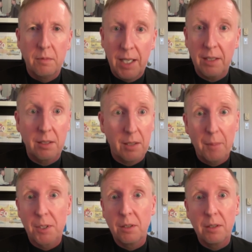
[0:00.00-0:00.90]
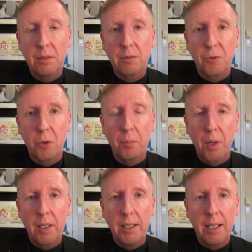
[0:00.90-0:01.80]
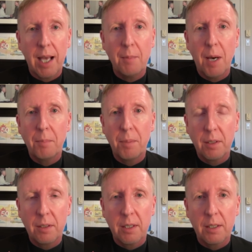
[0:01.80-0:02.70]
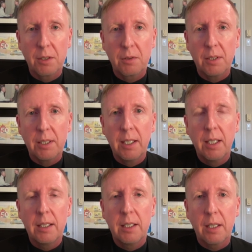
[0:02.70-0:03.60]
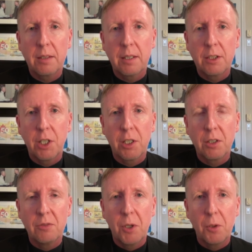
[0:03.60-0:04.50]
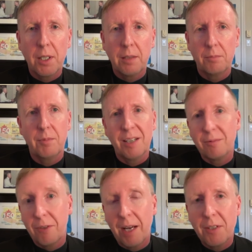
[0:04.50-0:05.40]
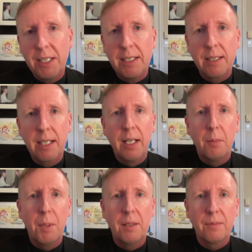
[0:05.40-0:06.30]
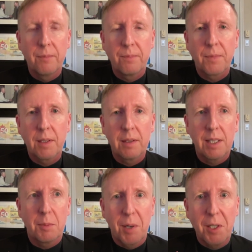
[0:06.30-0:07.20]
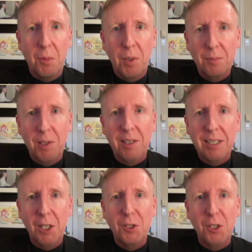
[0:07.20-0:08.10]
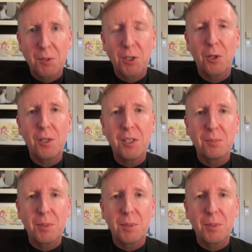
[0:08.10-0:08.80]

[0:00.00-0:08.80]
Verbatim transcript: yes, they're absolutely the Reform Party came up and uh, certainly got a chunk of the vote and five seats, but the Labour Party won one of the largest majorities in